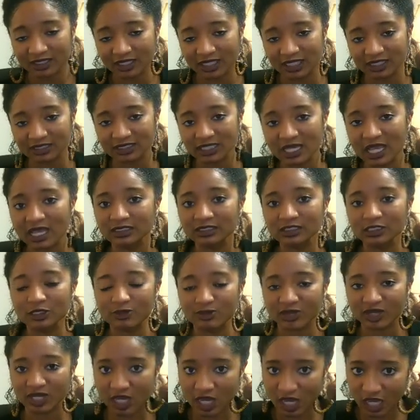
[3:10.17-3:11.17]
They tend
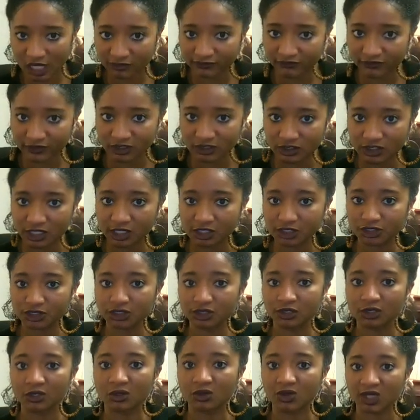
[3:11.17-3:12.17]
to be
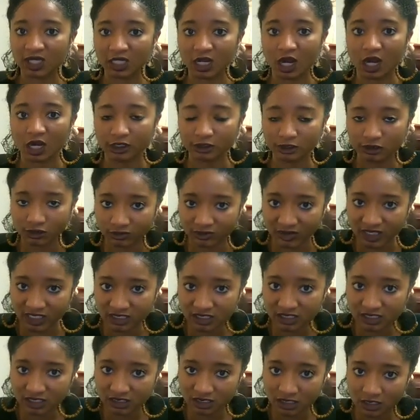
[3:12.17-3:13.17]
confrontational and
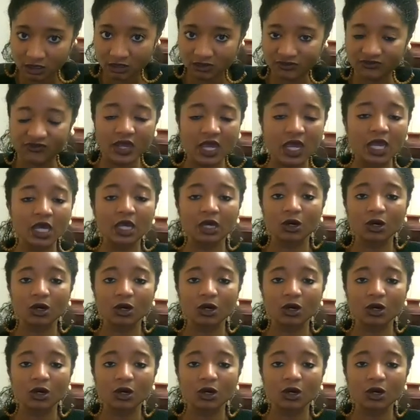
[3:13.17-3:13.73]
argumentative,